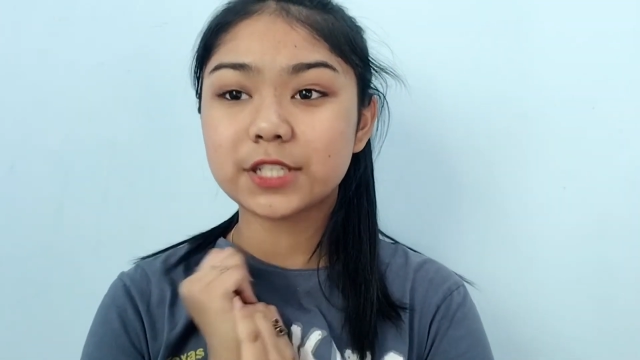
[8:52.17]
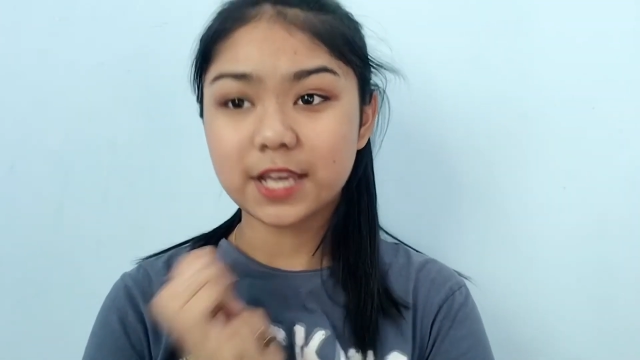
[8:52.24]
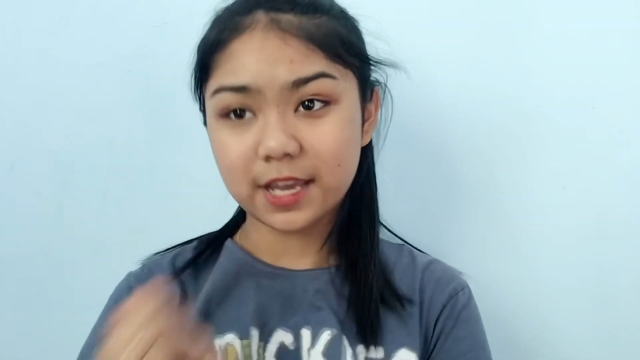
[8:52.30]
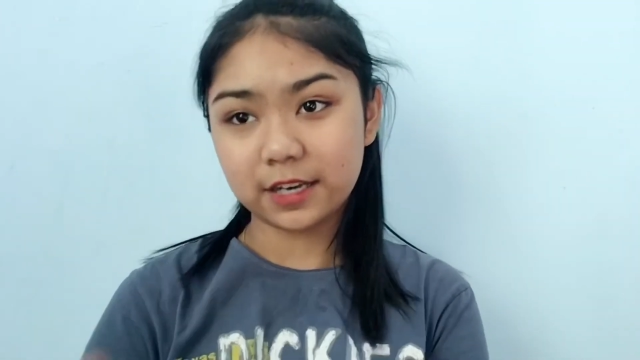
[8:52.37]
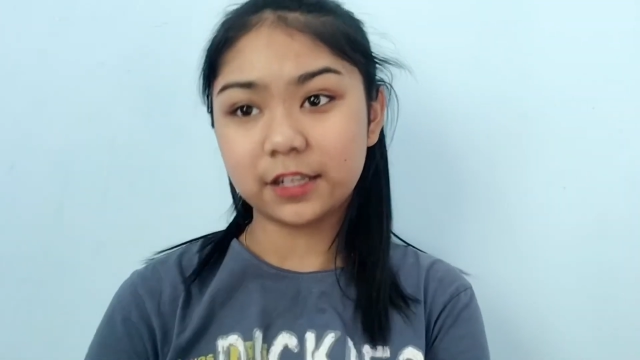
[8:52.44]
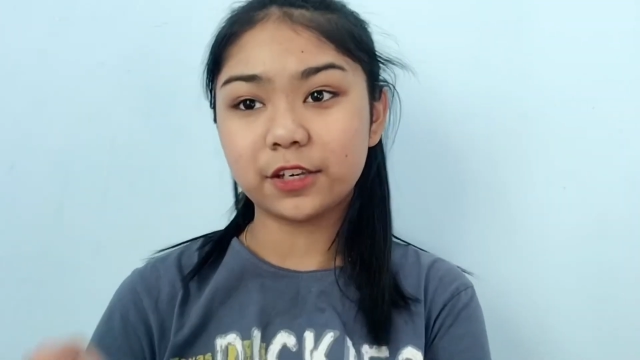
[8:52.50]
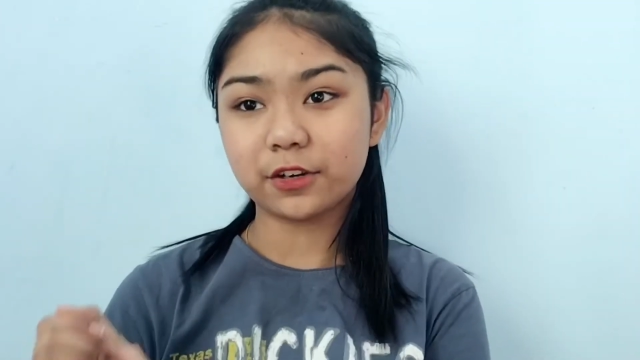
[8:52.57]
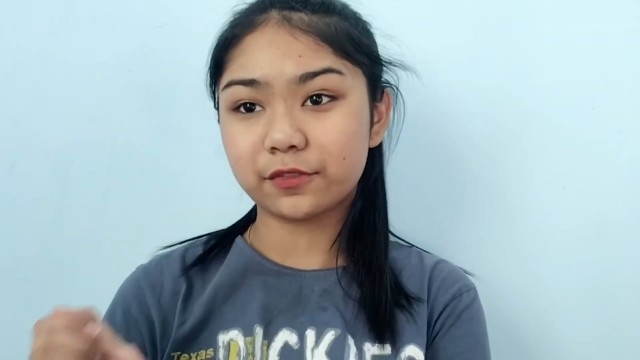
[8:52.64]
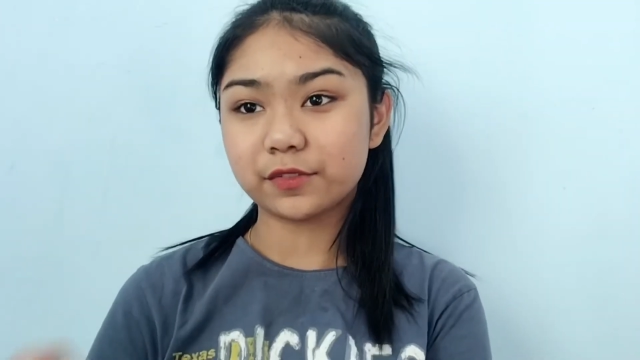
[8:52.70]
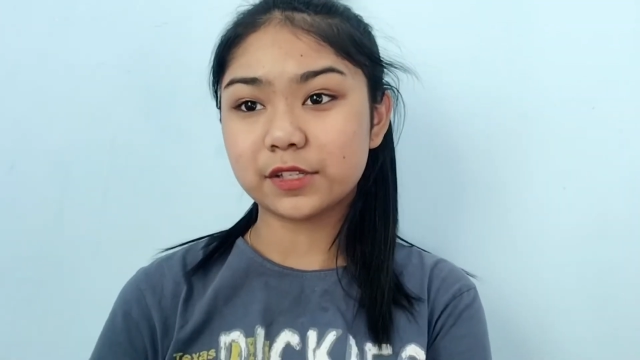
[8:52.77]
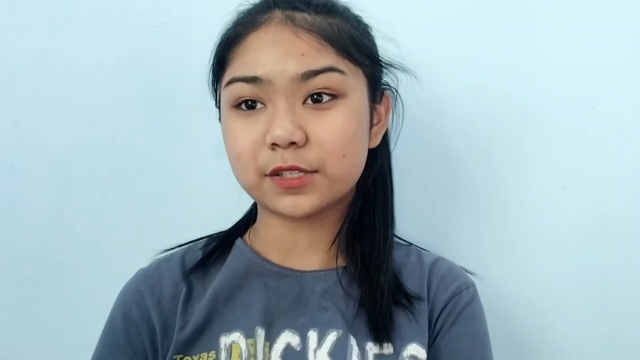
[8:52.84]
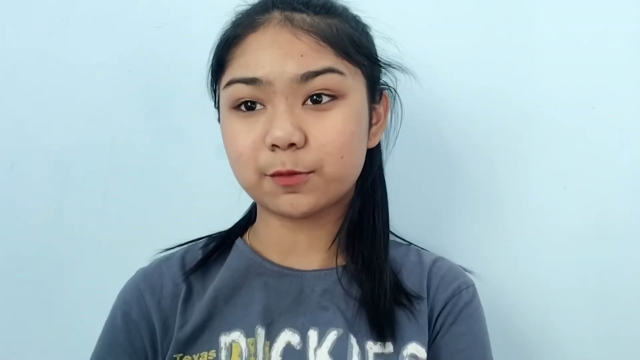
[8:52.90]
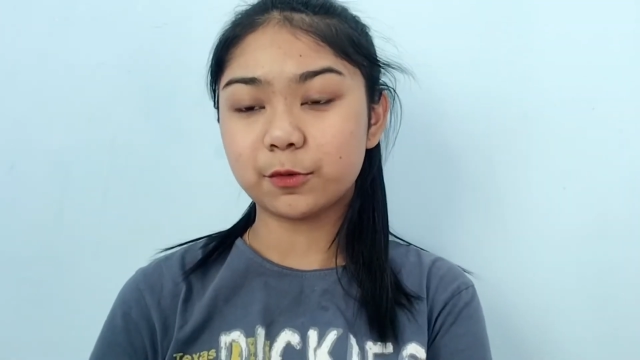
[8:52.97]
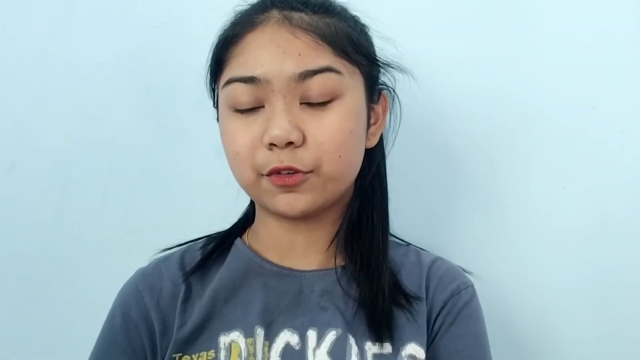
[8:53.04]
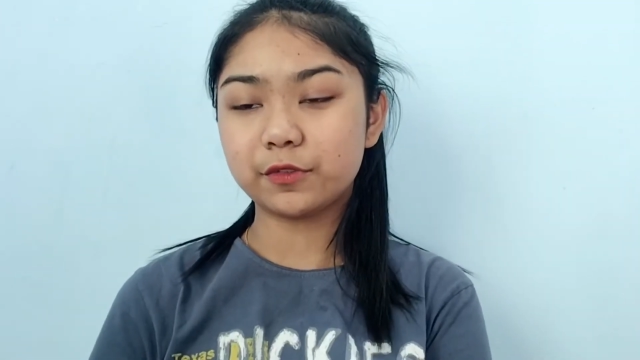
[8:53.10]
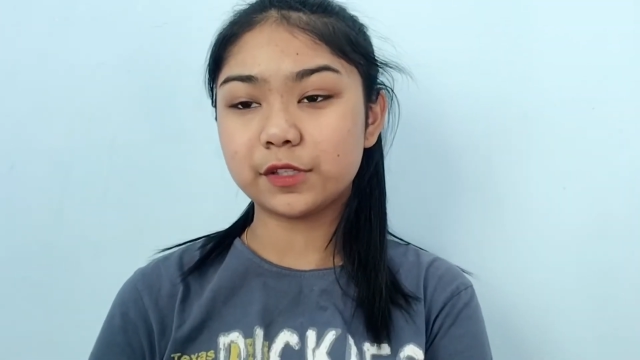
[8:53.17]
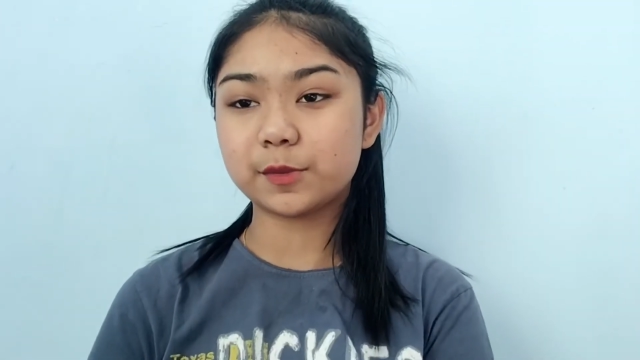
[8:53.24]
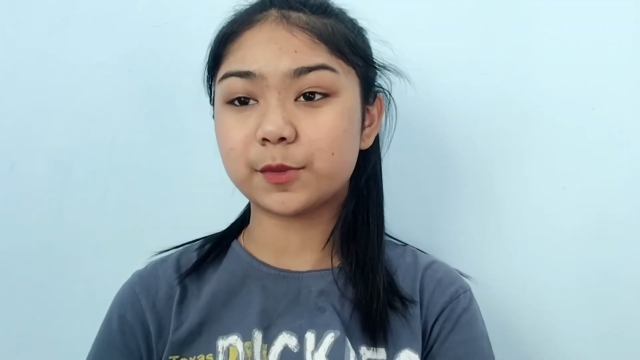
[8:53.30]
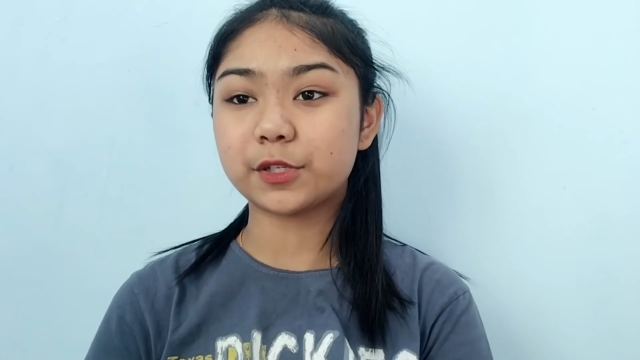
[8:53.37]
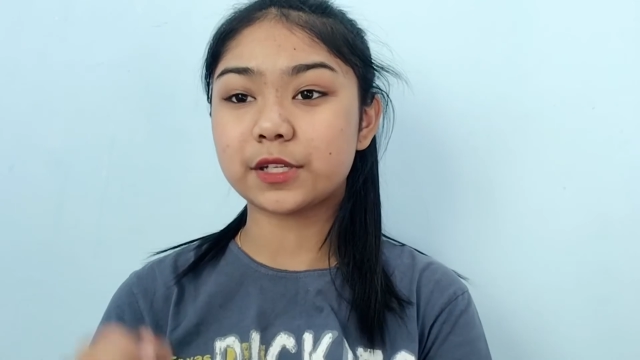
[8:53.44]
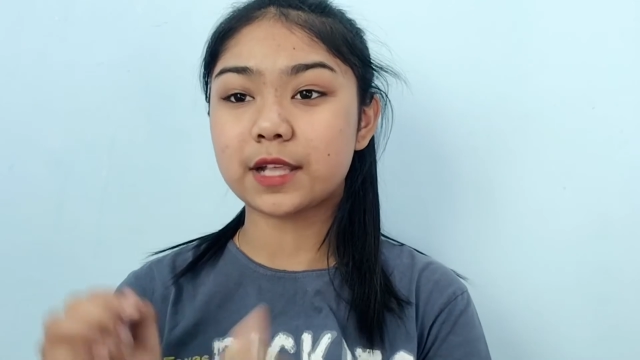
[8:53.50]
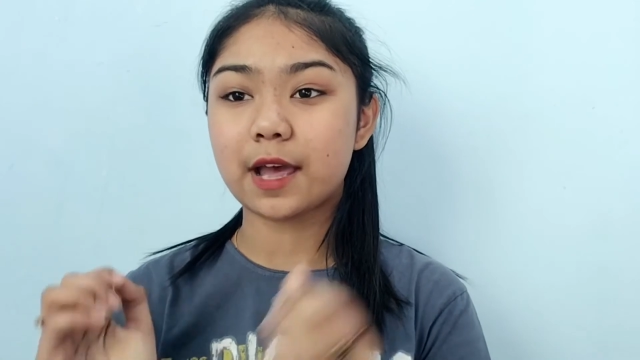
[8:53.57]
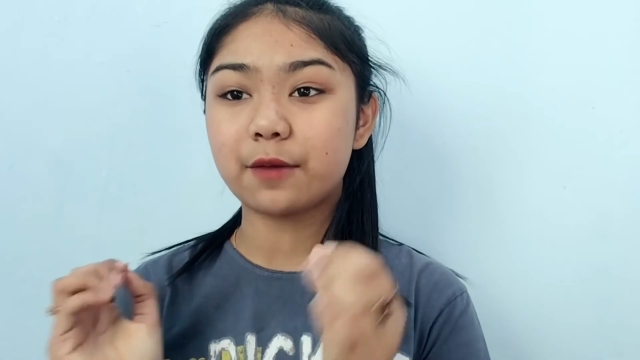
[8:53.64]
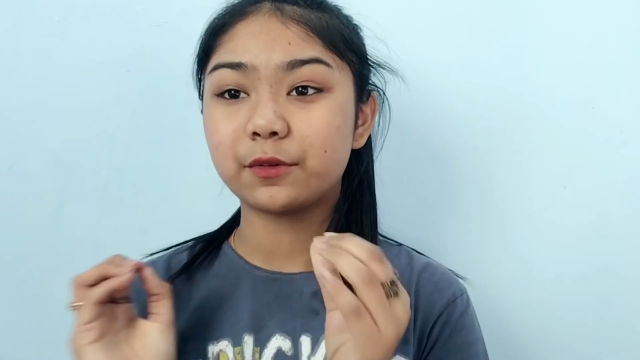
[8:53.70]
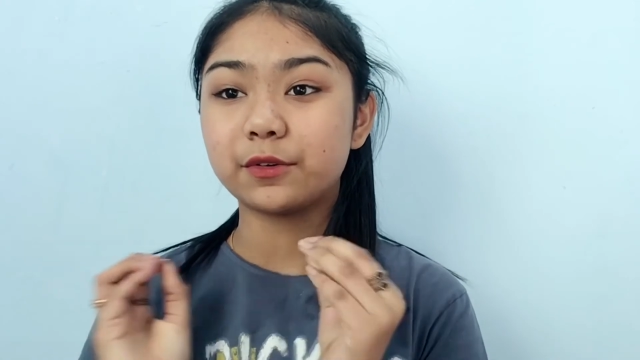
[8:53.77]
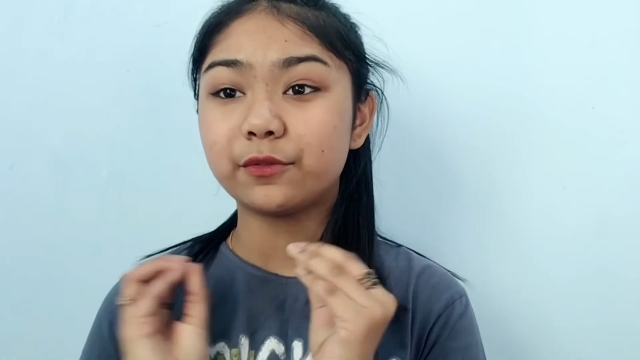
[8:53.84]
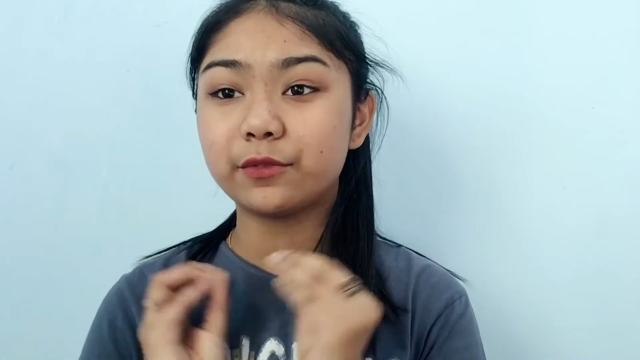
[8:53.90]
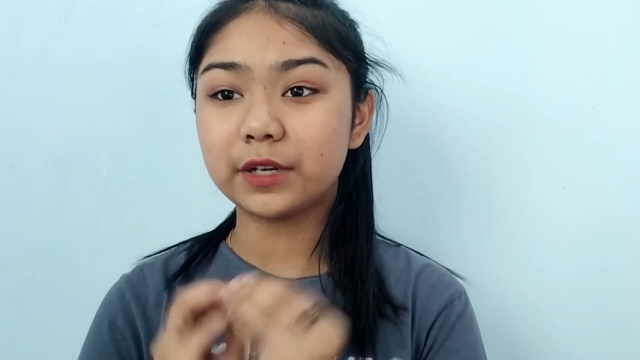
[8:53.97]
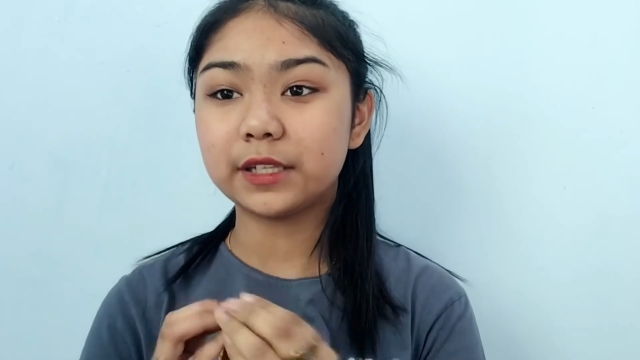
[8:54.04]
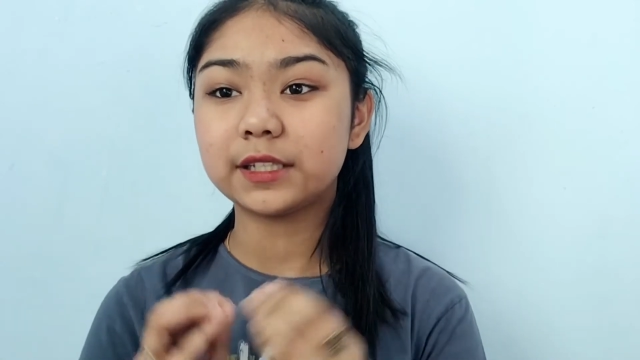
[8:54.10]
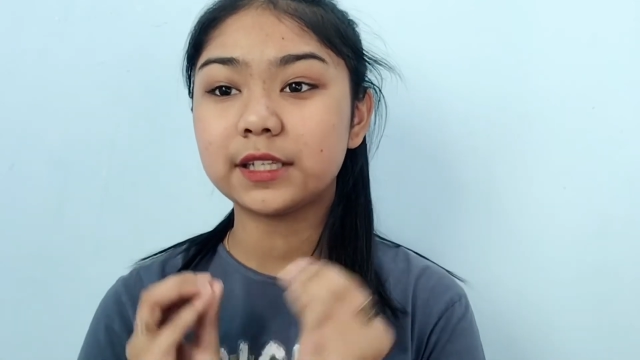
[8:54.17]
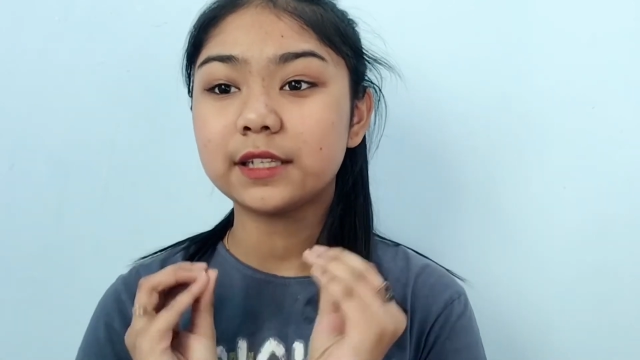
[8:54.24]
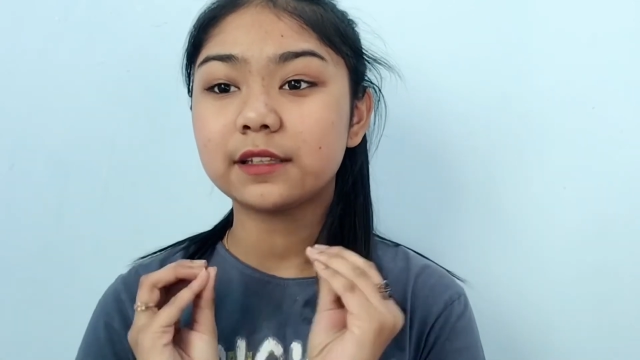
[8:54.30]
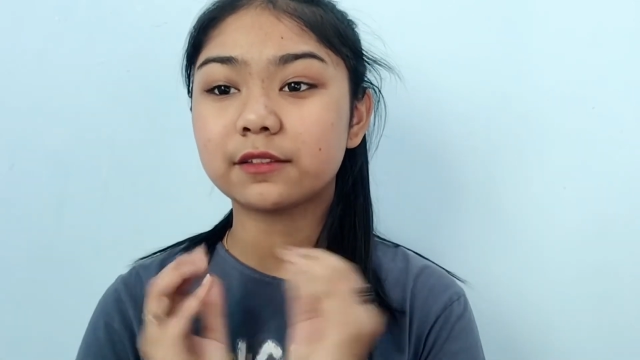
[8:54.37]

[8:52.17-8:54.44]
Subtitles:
any of these movies, because I would really